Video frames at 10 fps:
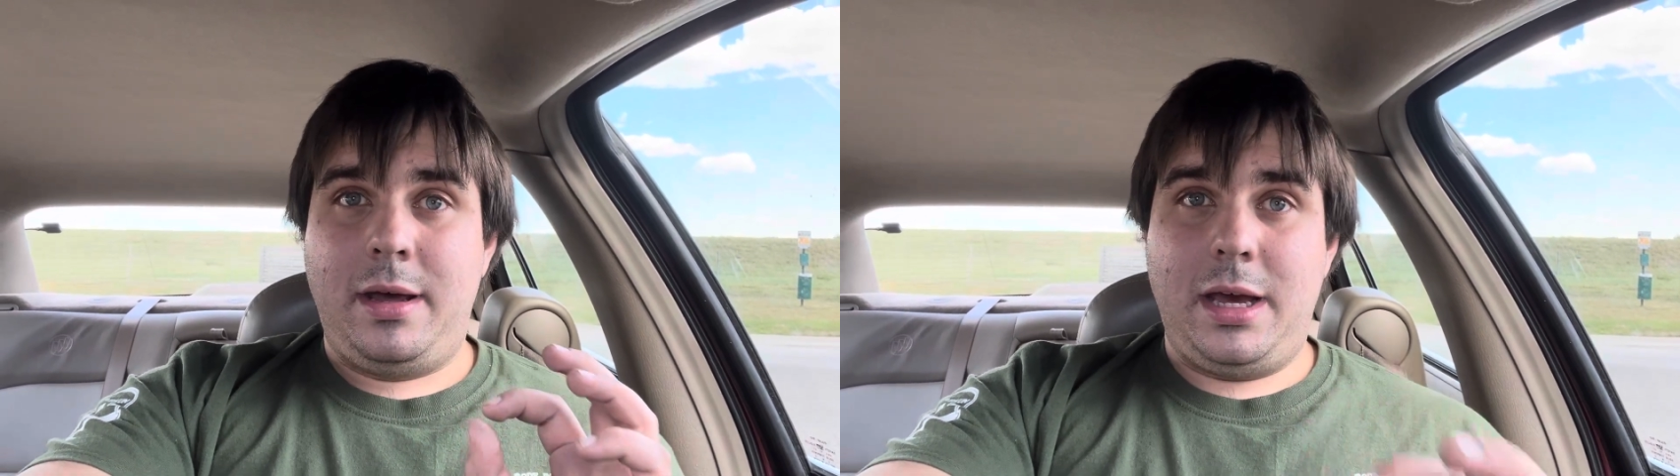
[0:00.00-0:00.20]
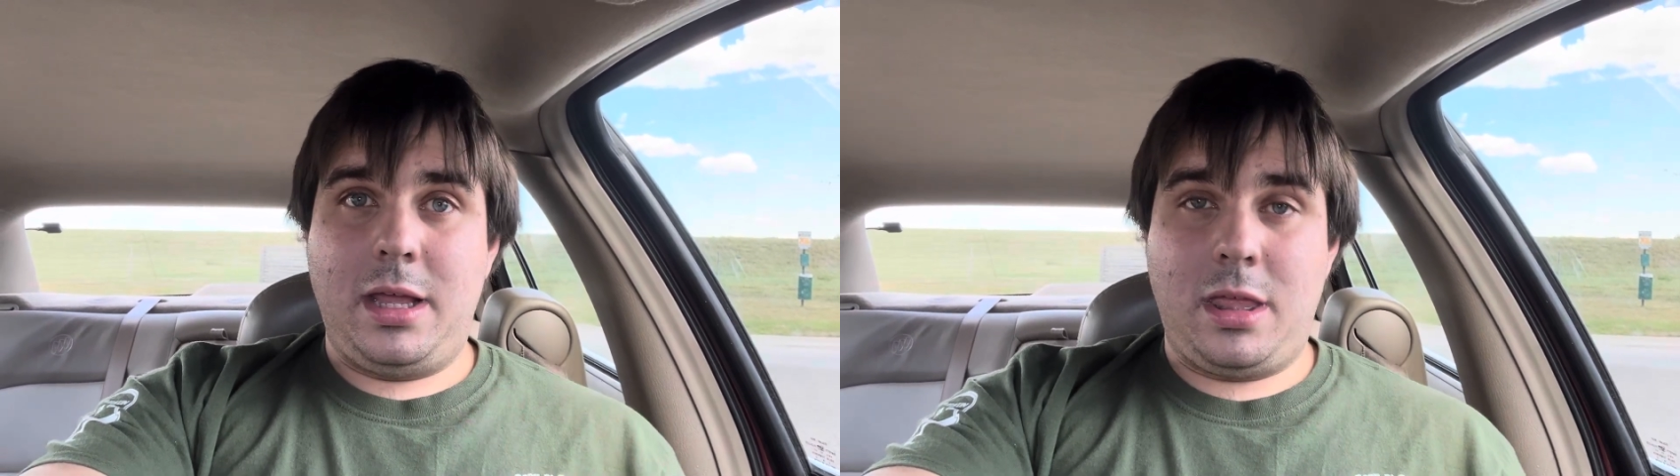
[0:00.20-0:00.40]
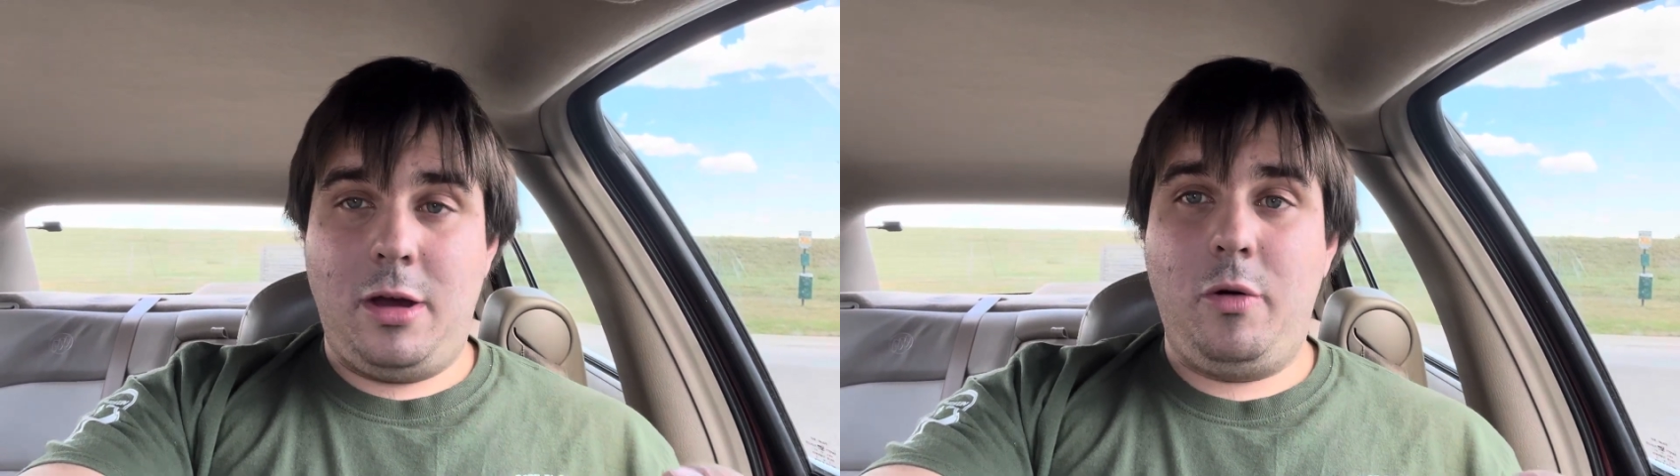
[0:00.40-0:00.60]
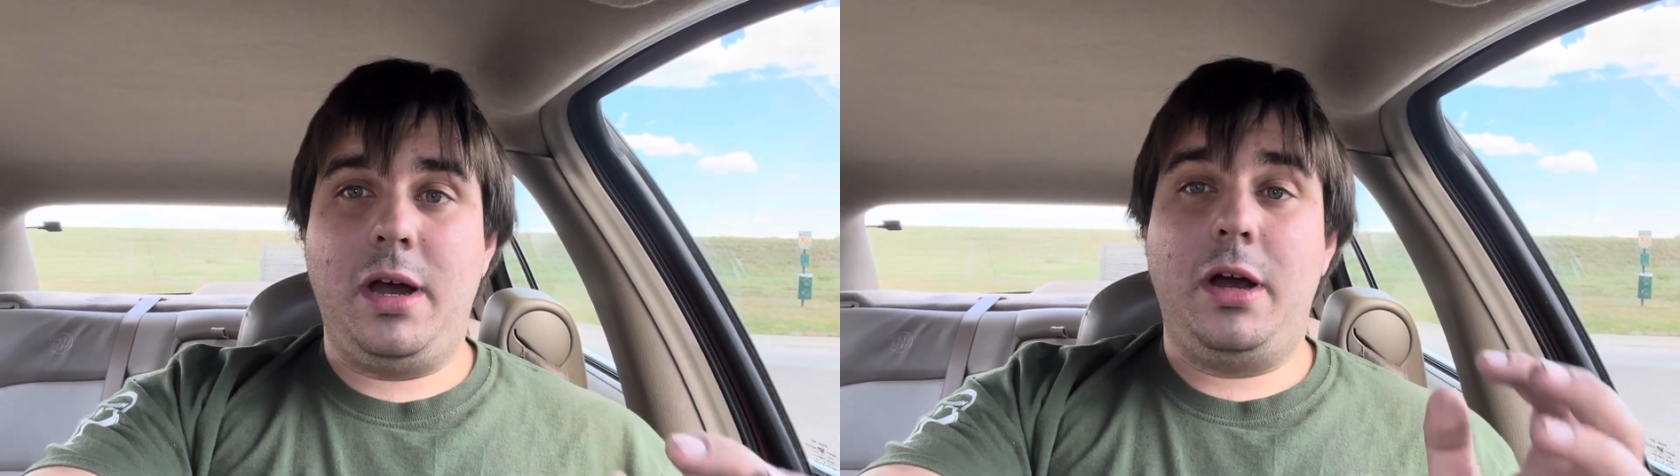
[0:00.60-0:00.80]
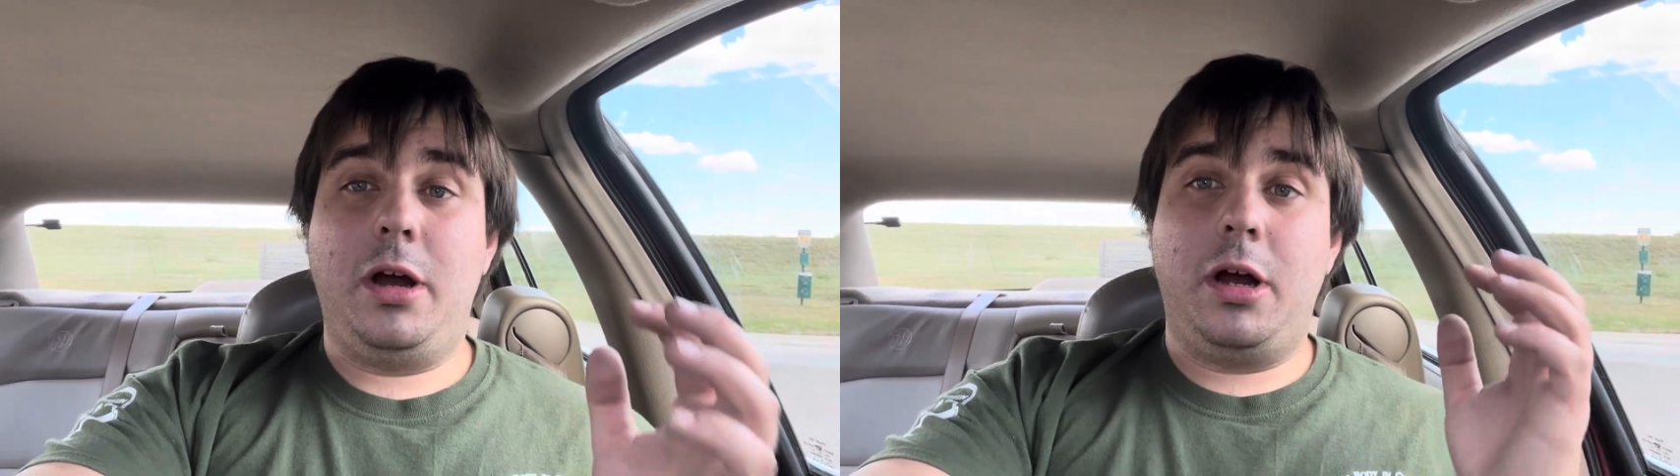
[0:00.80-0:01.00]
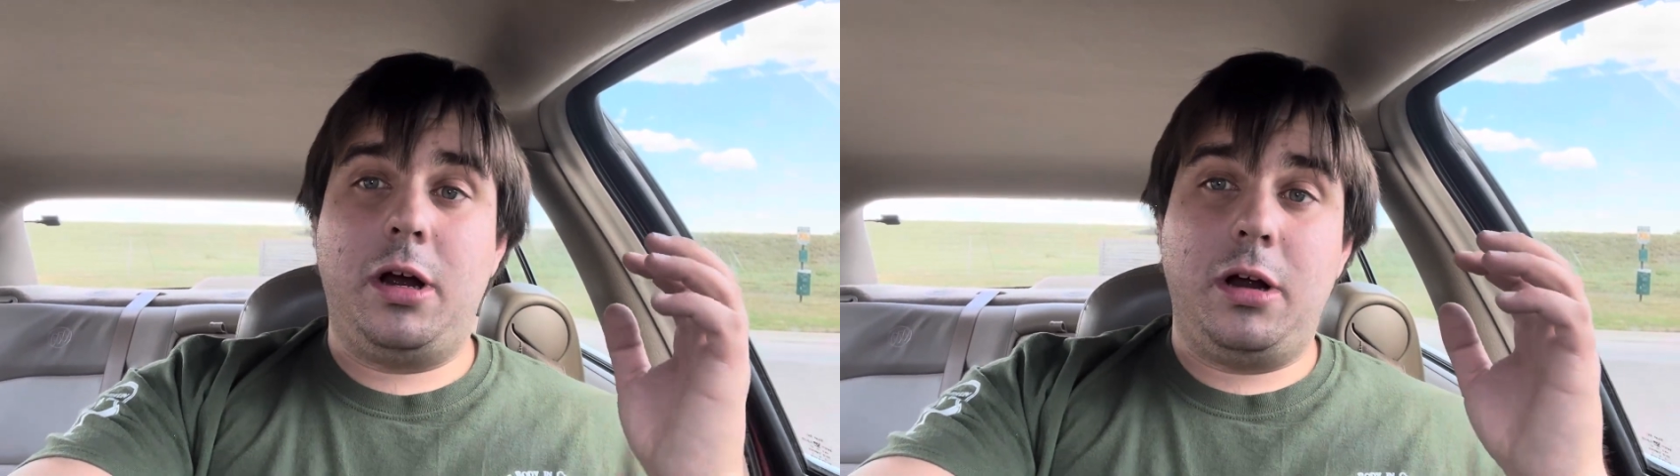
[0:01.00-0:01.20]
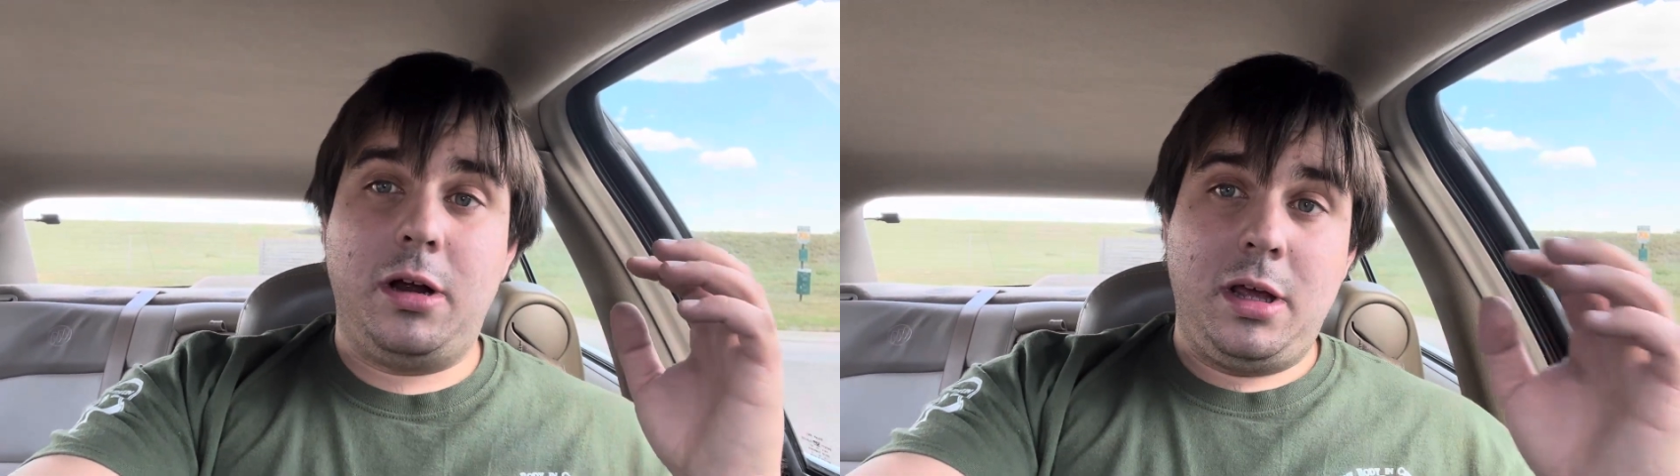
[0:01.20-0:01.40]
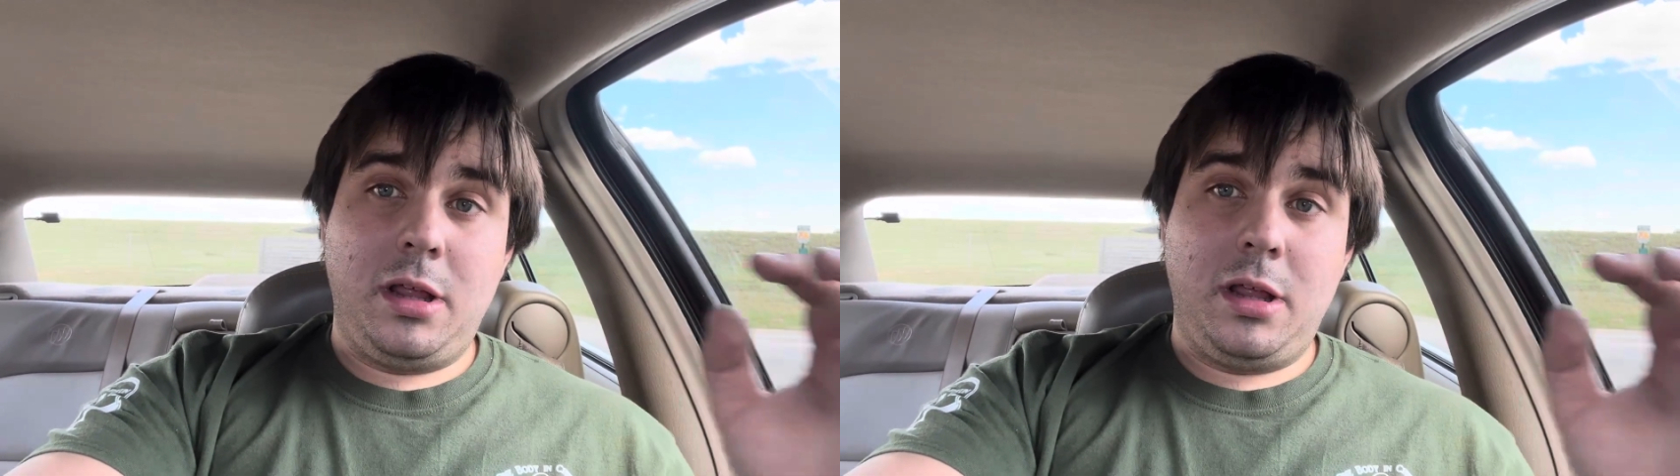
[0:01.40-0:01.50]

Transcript: Ahsoka are